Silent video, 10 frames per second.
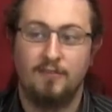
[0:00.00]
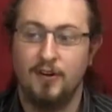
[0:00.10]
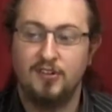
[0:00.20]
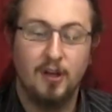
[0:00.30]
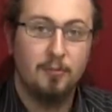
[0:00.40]

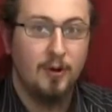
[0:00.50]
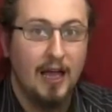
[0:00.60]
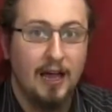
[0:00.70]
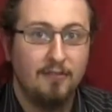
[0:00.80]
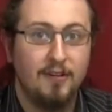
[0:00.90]
First up, we
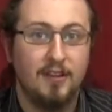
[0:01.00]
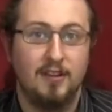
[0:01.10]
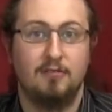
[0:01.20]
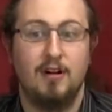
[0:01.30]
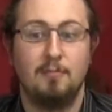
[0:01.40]
have
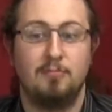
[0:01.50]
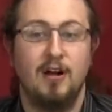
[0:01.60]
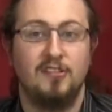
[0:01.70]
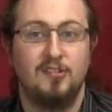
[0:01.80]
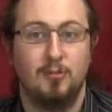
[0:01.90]
the
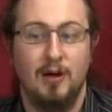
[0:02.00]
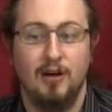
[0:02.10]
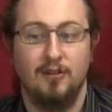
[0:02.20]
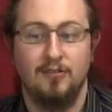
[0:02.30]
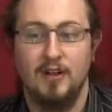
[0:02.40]
Redbreast
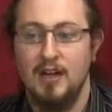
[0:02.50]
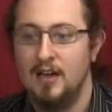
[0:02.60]
12.